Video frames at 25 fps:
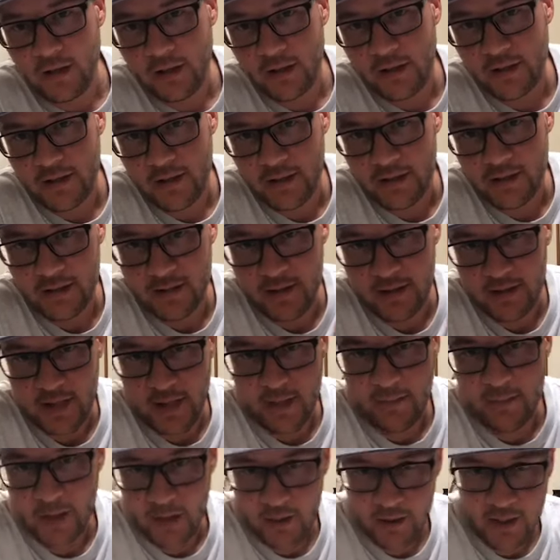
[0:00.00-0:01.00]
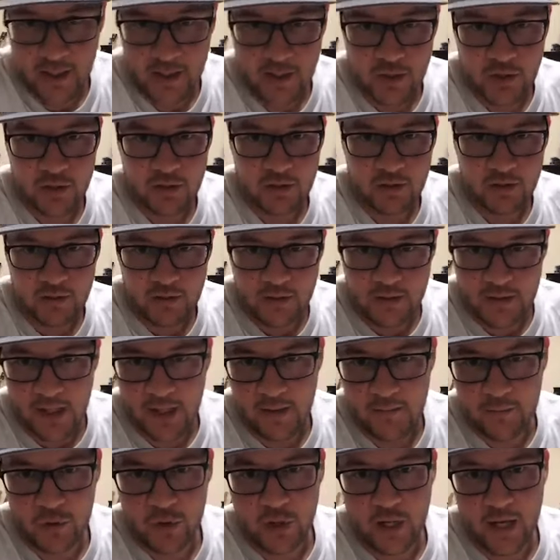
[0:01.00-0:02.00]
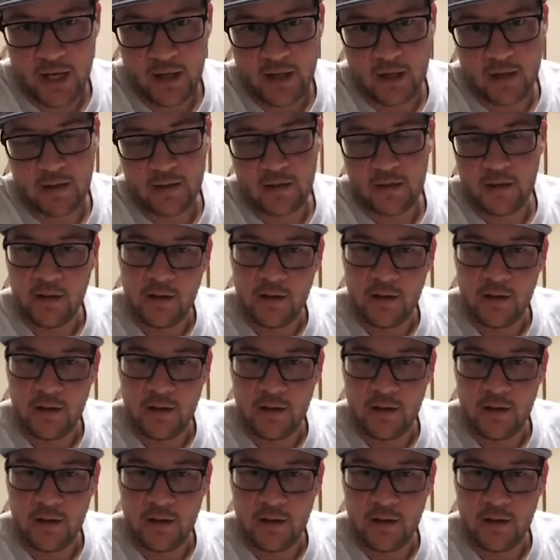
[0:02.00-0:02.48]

because it's the same location, same track.